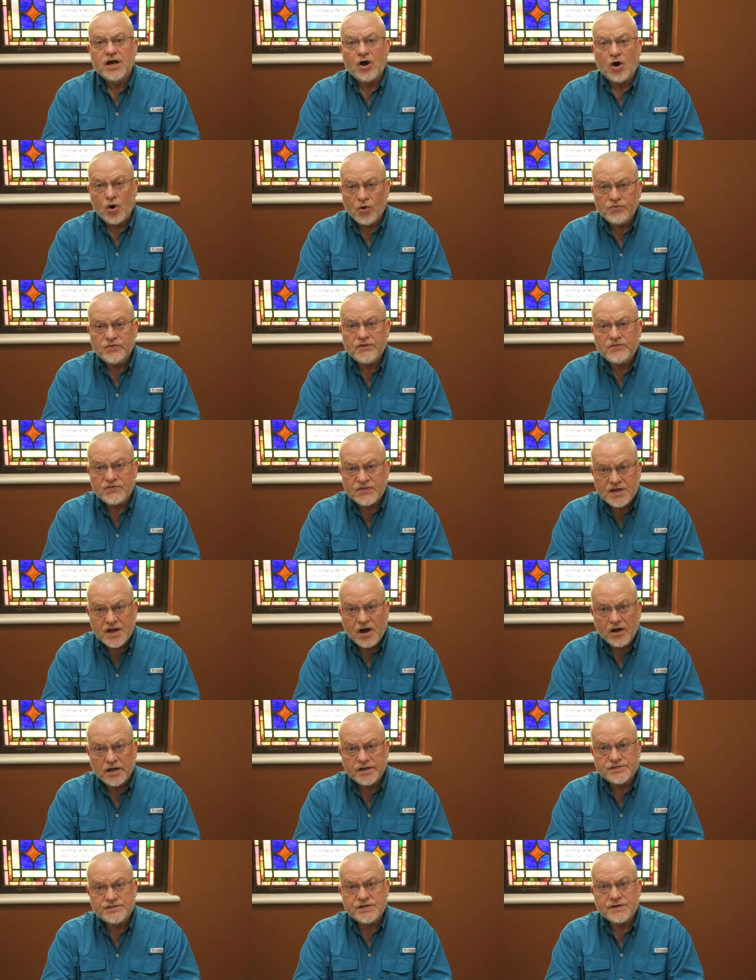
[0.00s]
on the
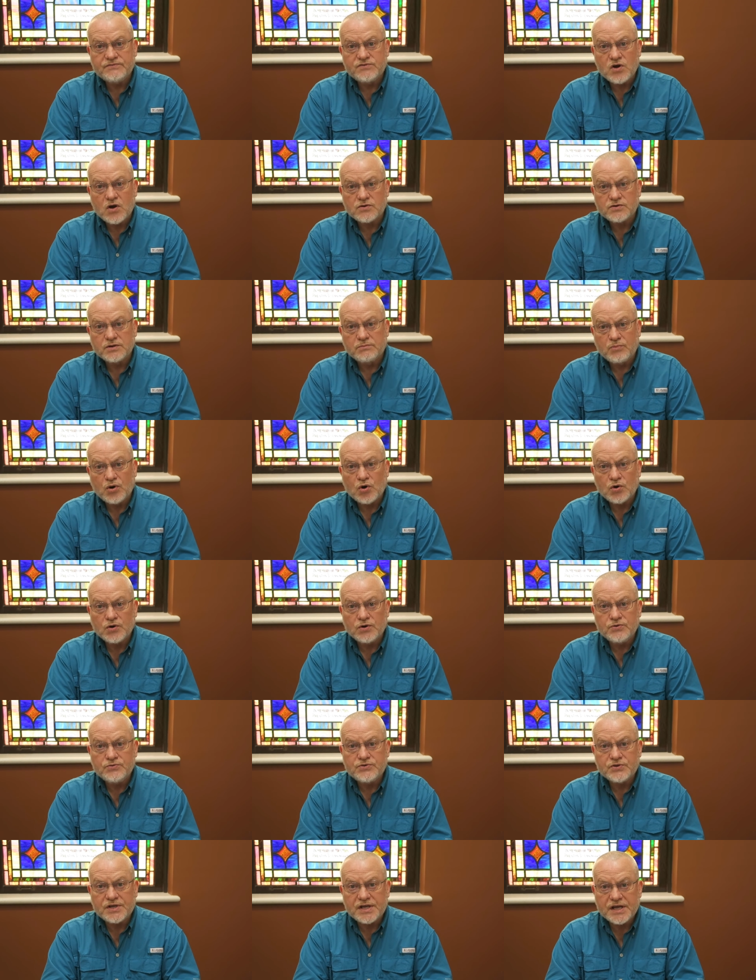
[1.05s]
theology of Dr. Martin
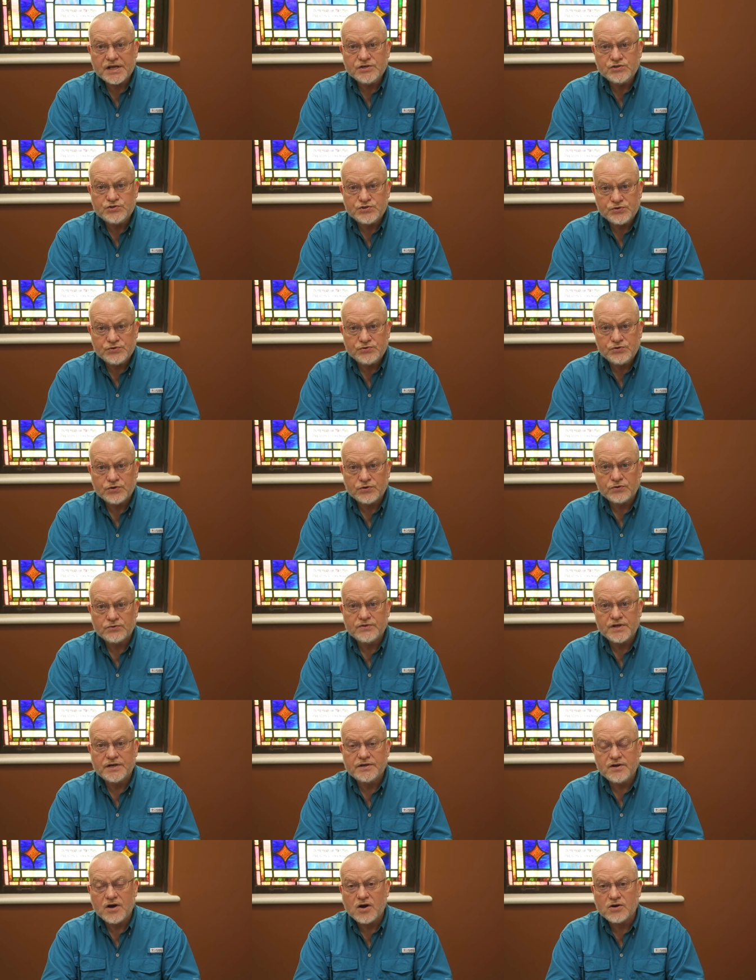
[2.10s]
Luther King Jr.
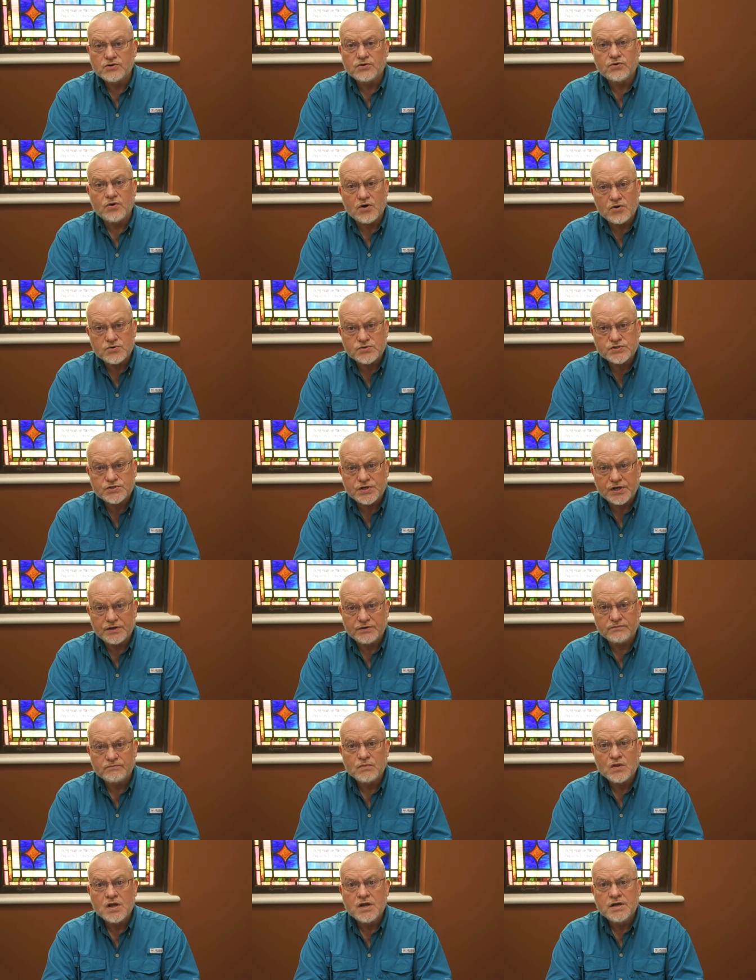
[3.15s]
that Dr.
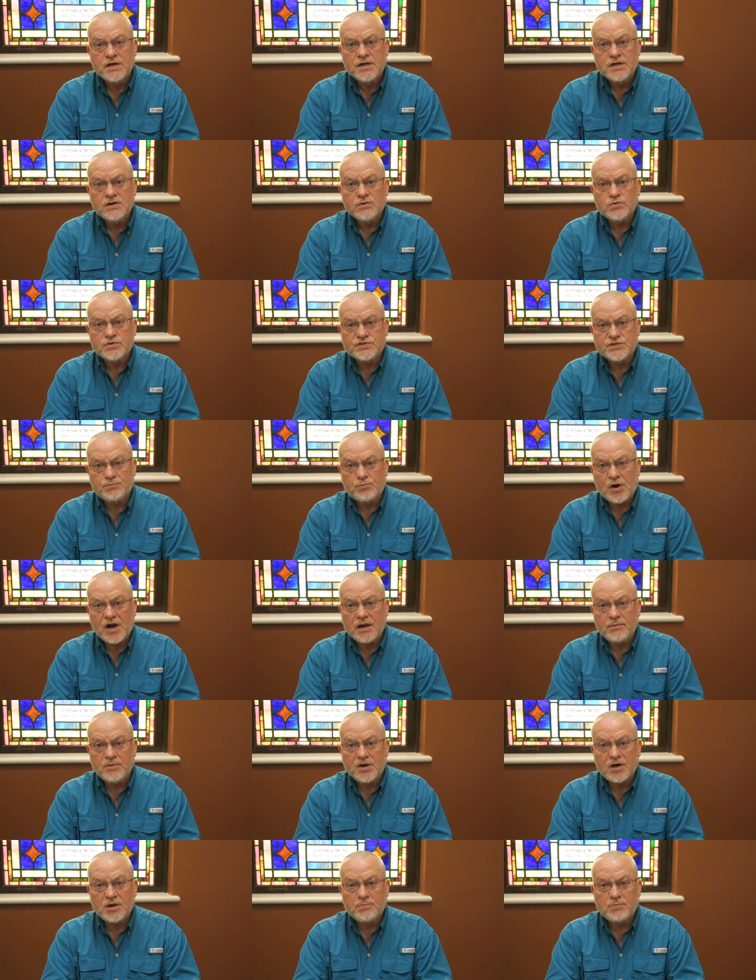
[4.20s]
Erskine was the
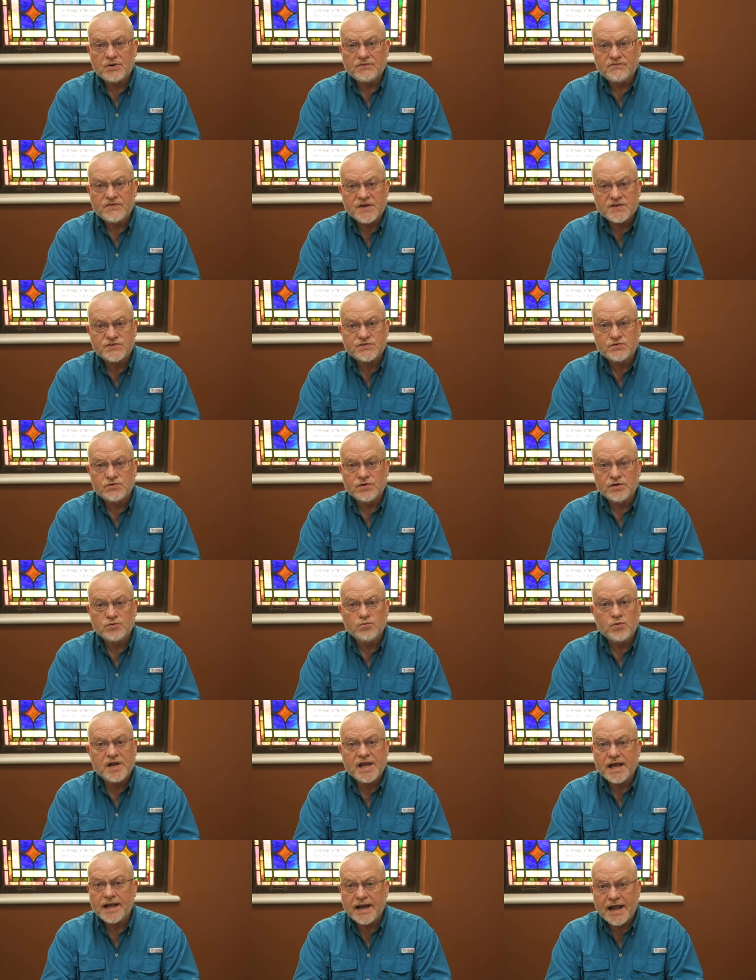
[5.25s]
primary professor, and
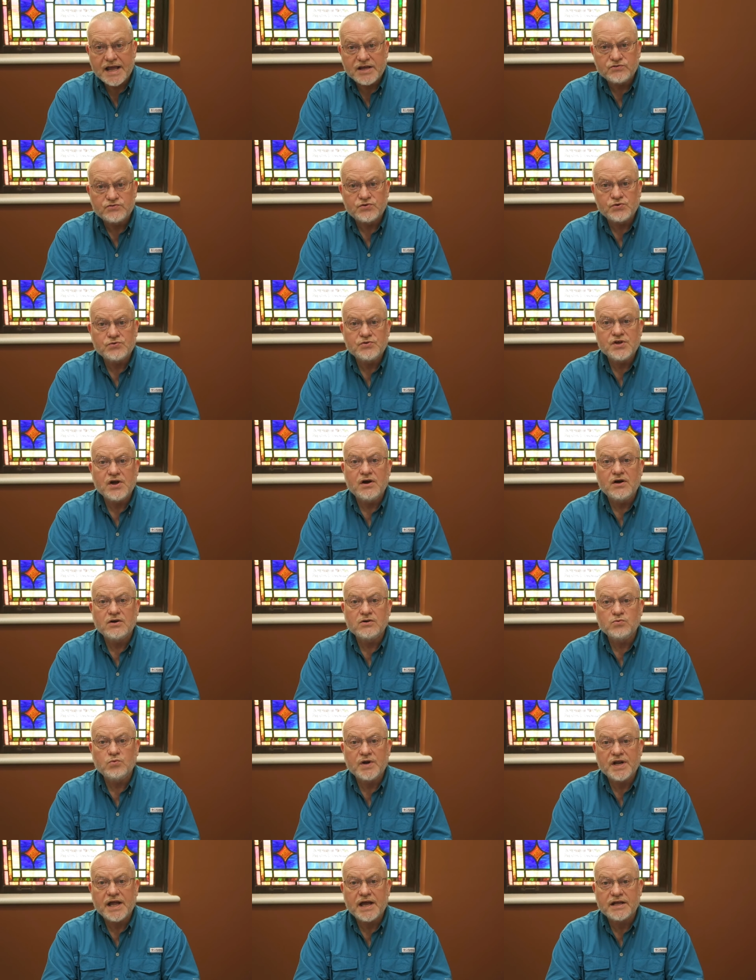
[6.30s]
we had Andrew
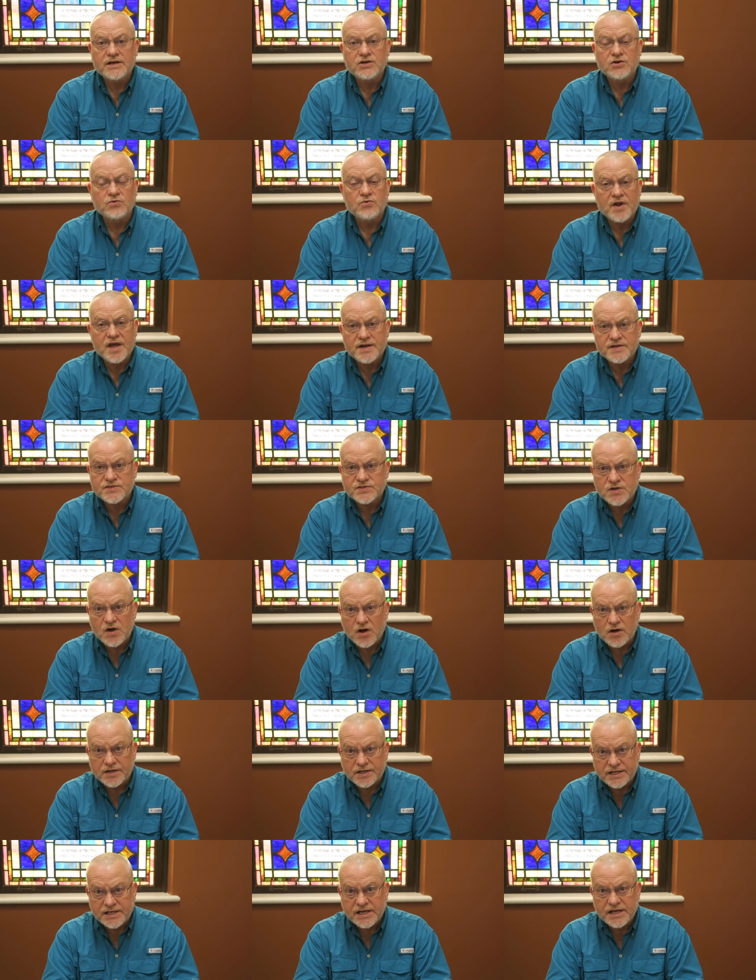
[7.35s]
Young, we had Coretta
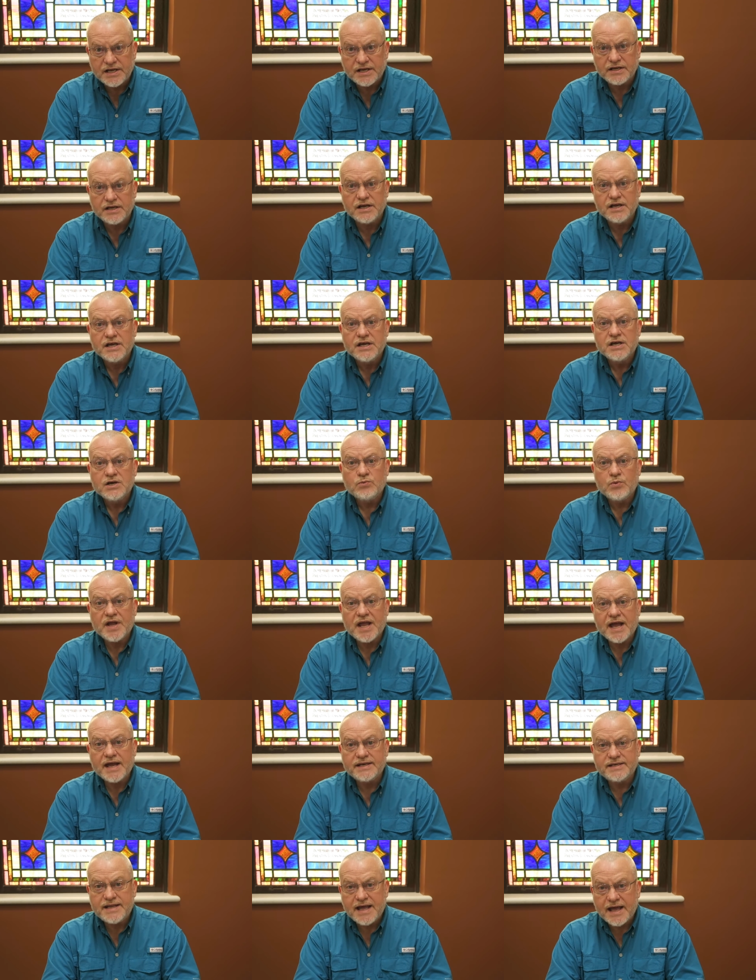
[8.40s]
Scott King, we
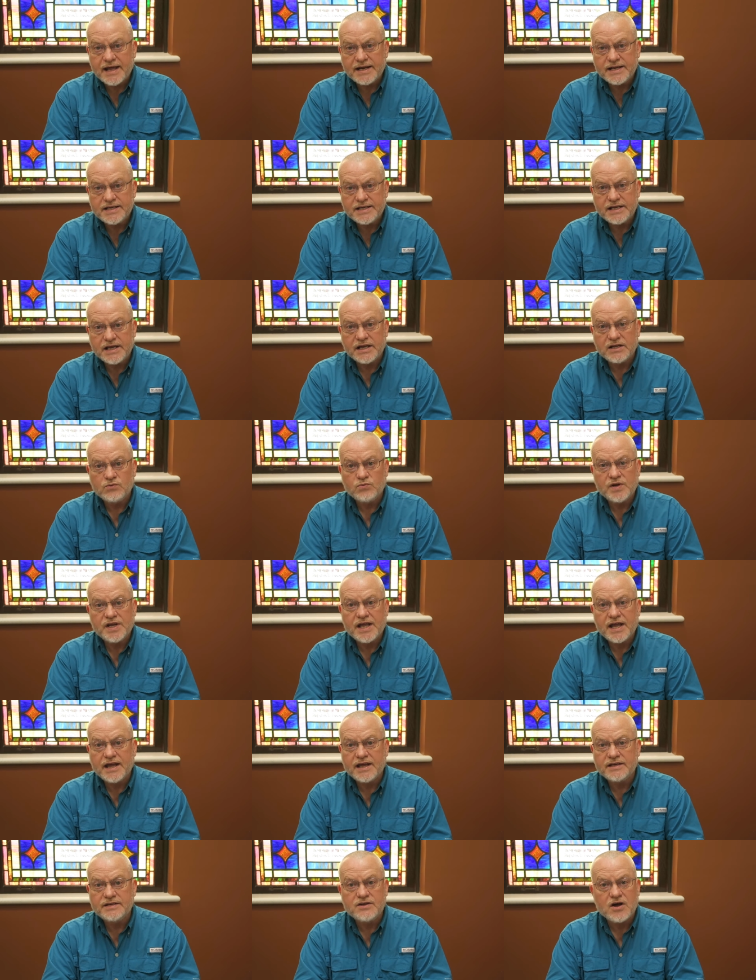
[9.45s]
had Daddy King, we
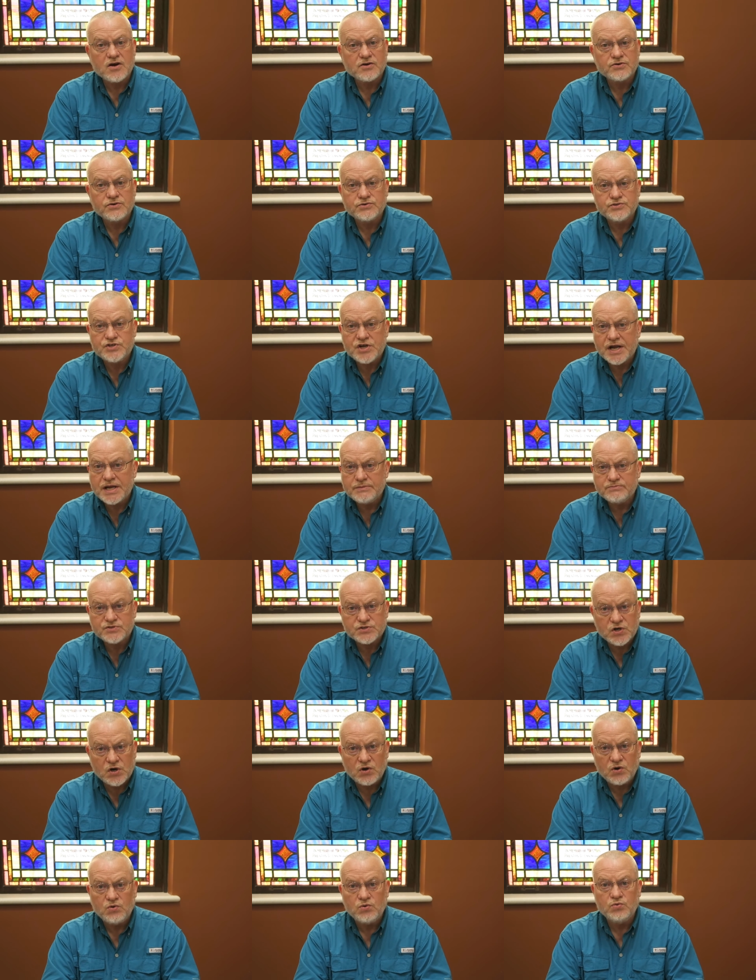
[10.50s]
had Dr. James
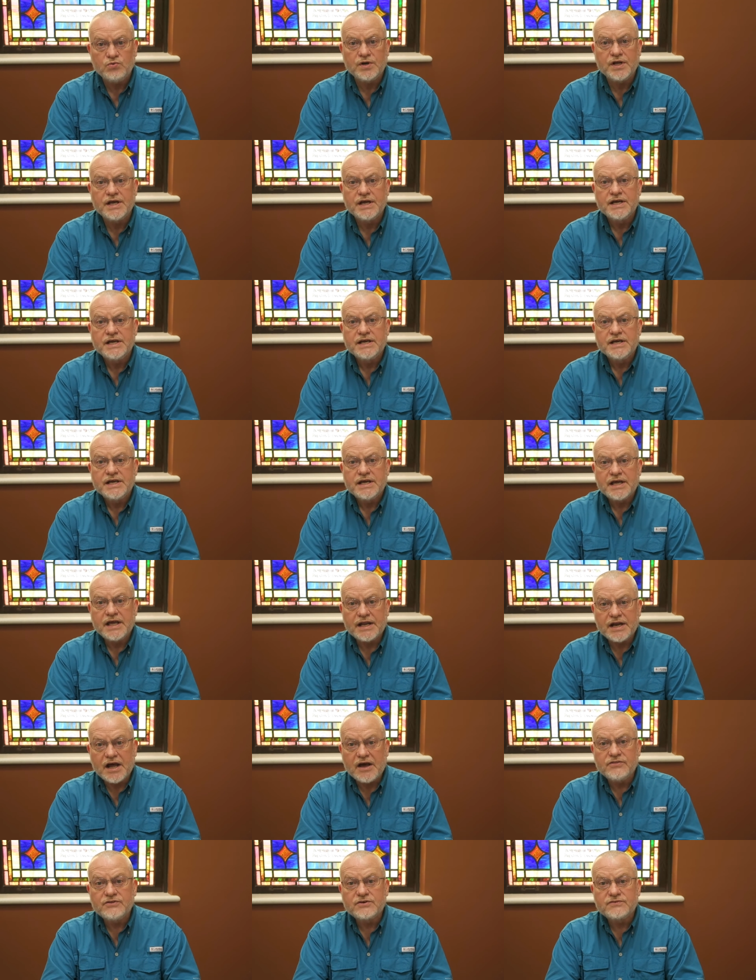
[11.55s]
Cone,
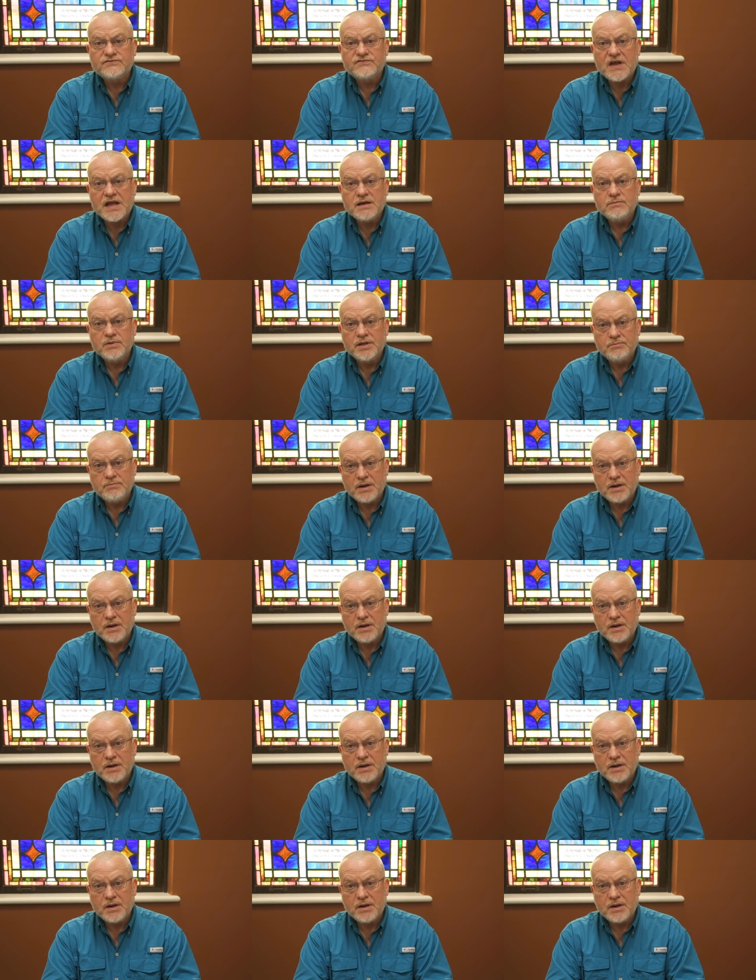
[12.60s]
and other family